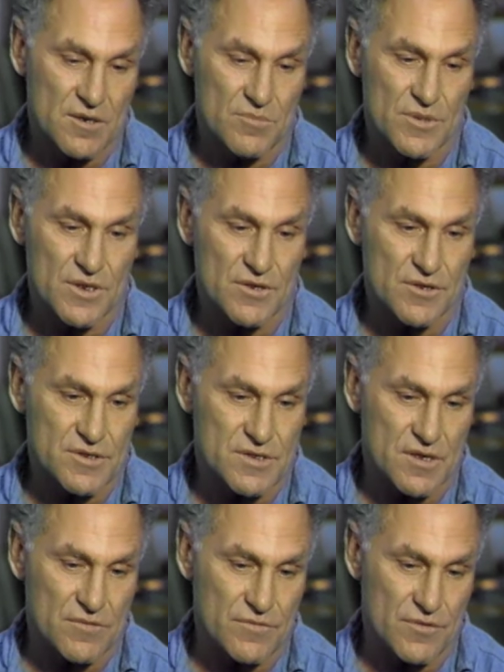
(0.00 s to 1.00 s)
because
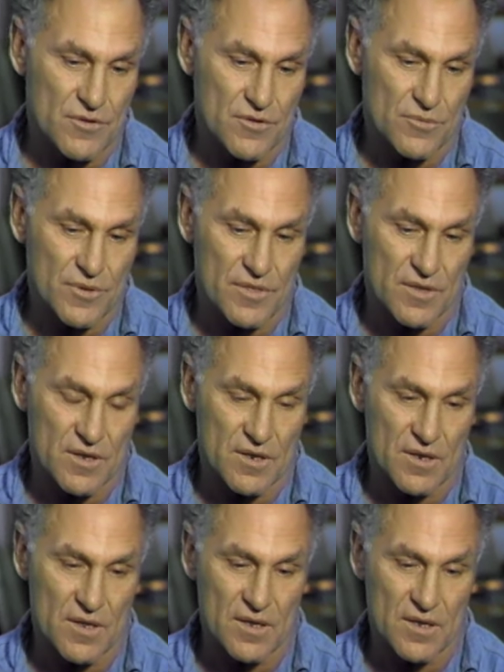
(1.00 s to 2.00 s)
they fall
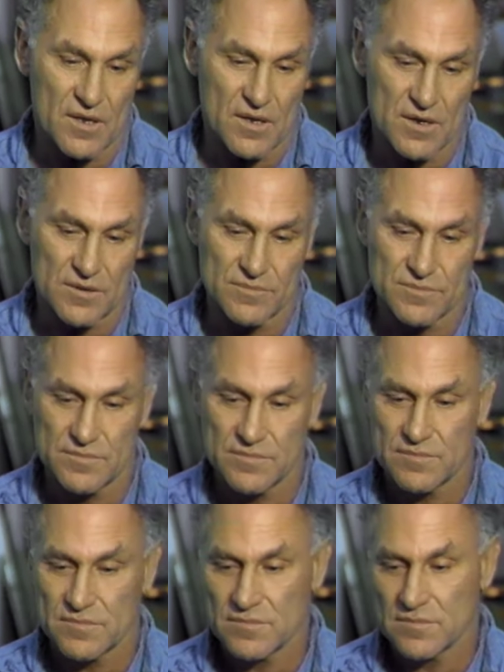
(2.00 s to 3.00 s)
within the uh,
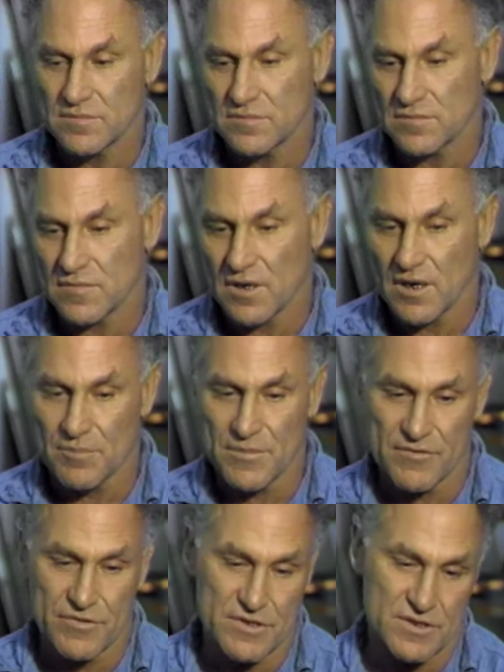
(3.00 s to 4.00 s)

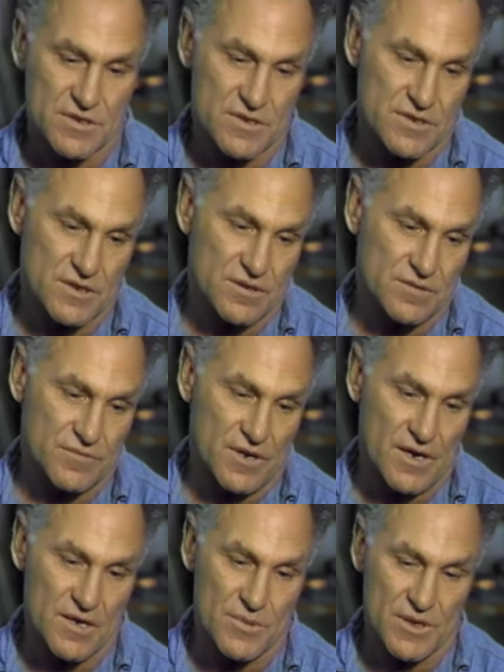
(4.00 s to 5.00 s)
omnificence of
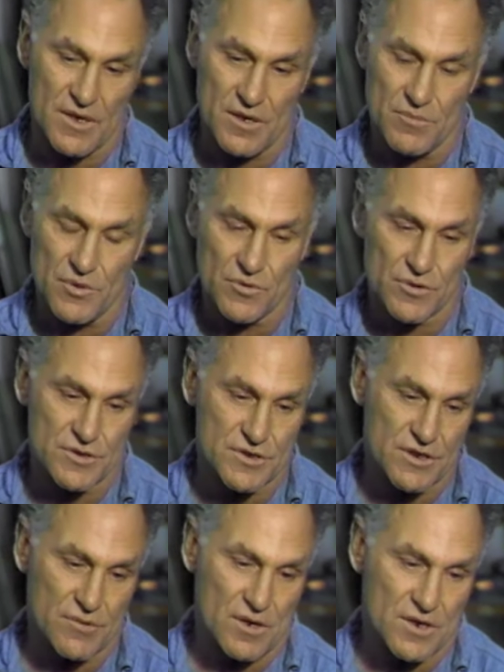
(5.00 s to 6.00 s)
I B M or
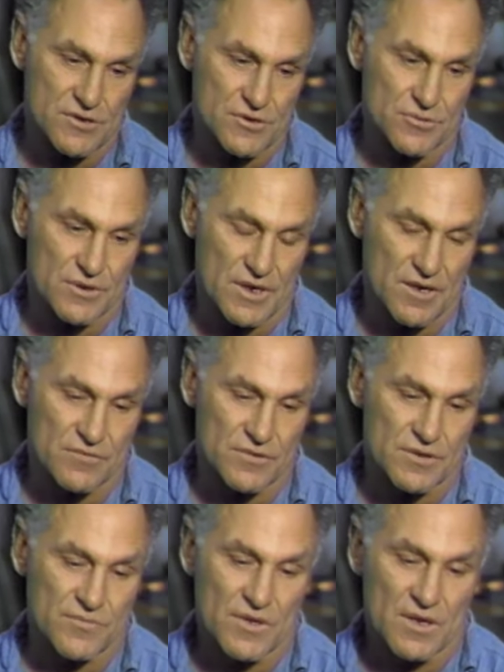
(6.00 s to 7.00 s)
Xerox or
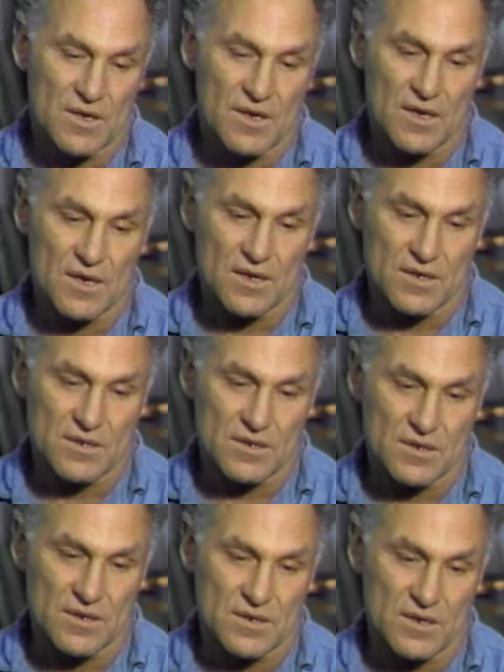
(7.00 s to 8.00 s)
whatever, and
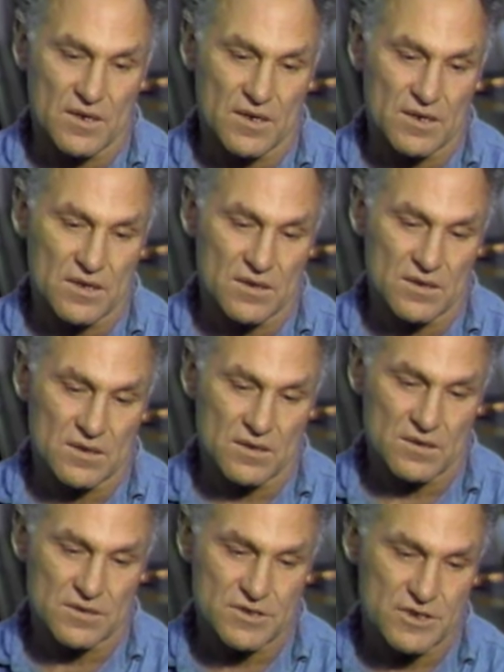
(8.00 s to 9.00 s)
uh, any
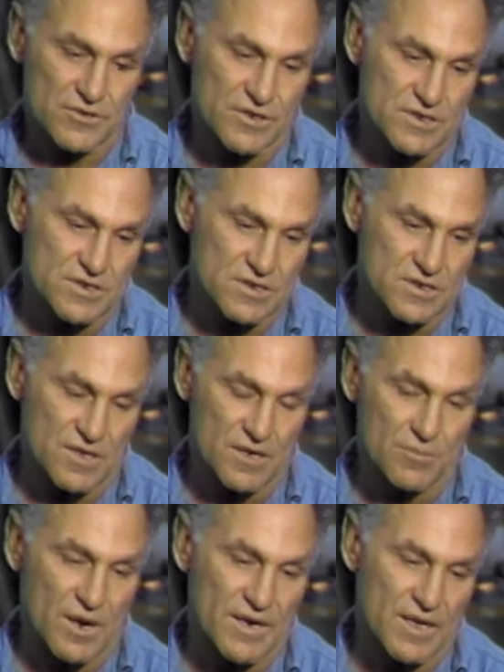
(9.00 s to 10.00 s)
seriousness they
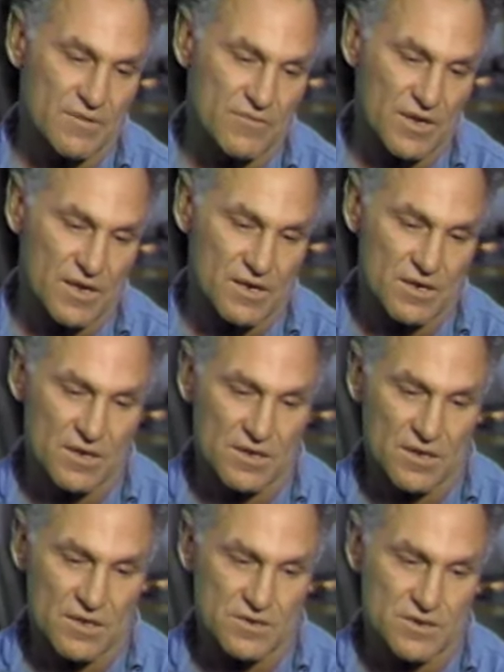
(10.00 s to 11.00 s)
might have had
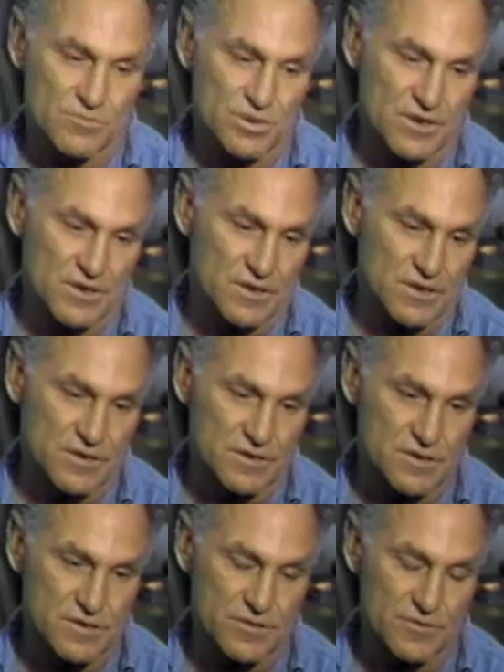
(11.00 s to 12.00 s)
is completely
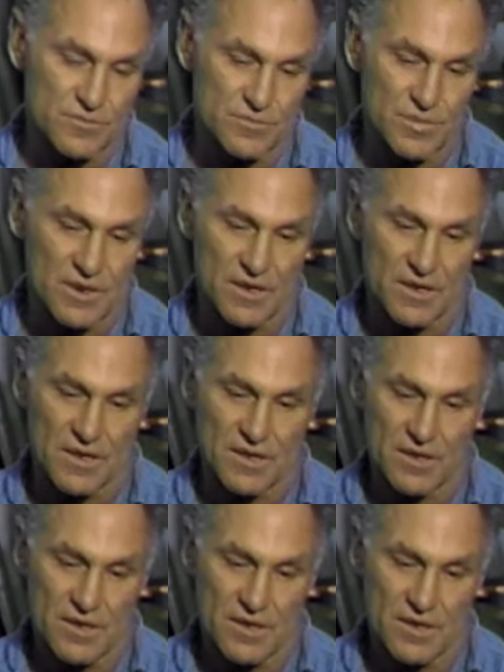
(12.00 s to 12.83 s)
consumed by